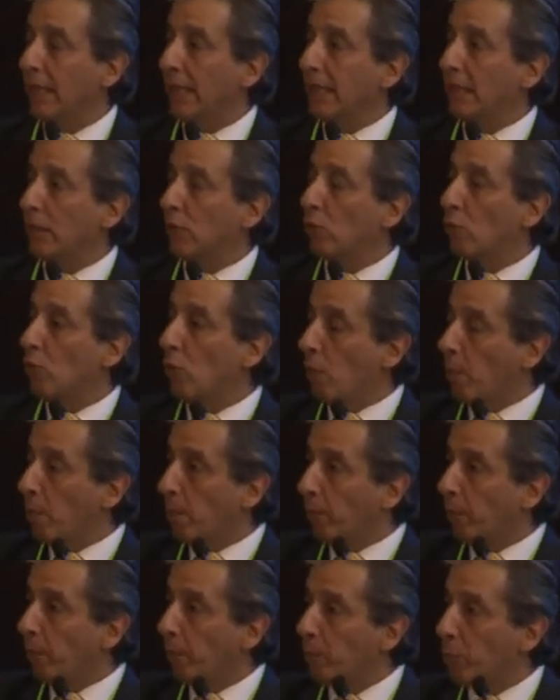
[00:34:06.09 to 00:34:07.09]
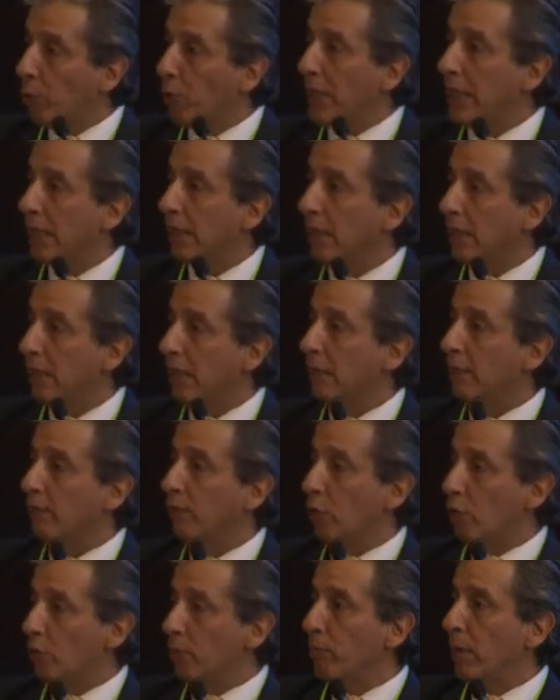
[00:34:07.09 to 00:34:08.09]
is to bring
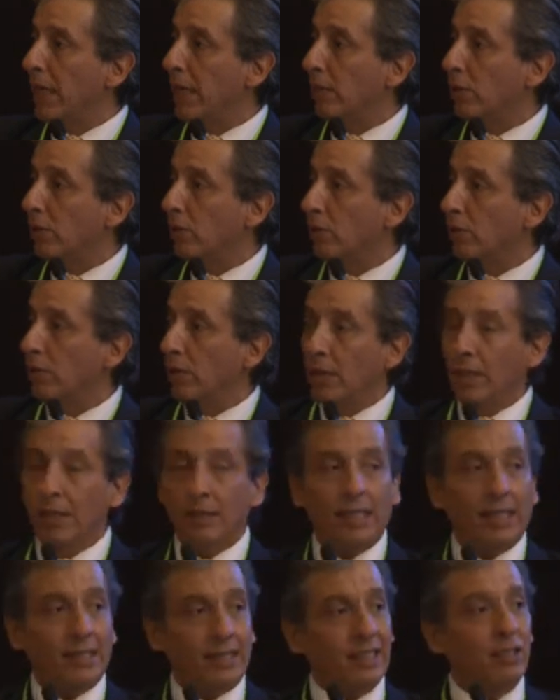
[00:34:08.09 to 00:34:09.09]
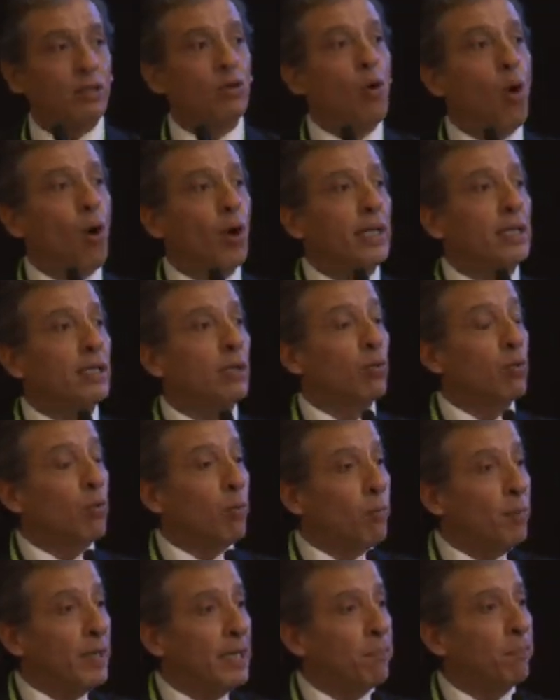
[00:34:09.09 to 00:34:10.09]
information that is going to
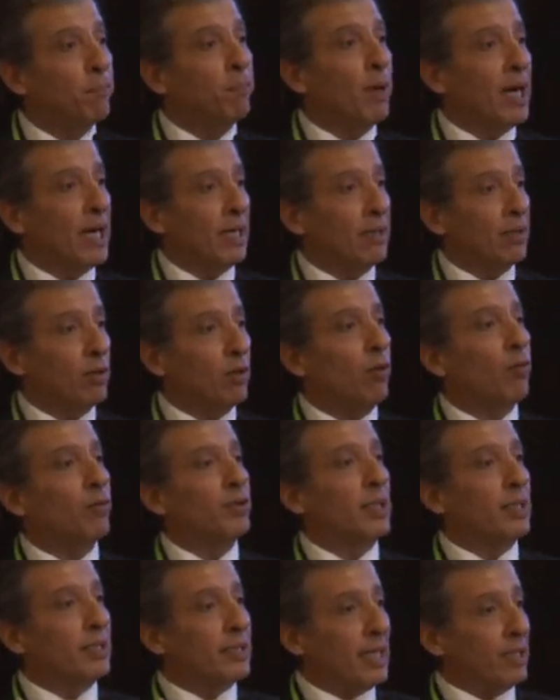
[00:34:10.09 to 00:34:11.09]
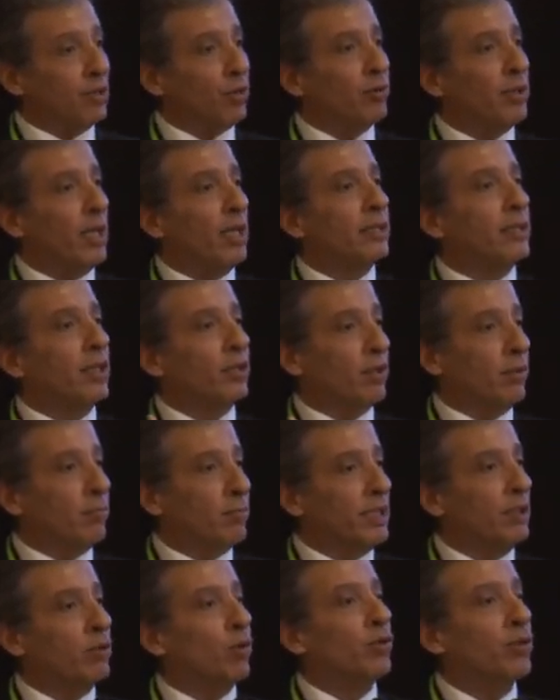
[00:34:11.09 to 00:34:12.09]
be part of the national
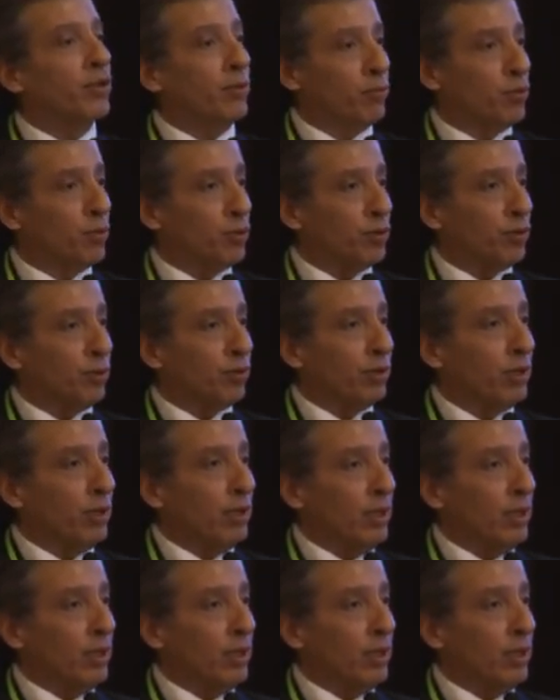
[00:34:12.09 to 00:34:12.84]
determined contribution.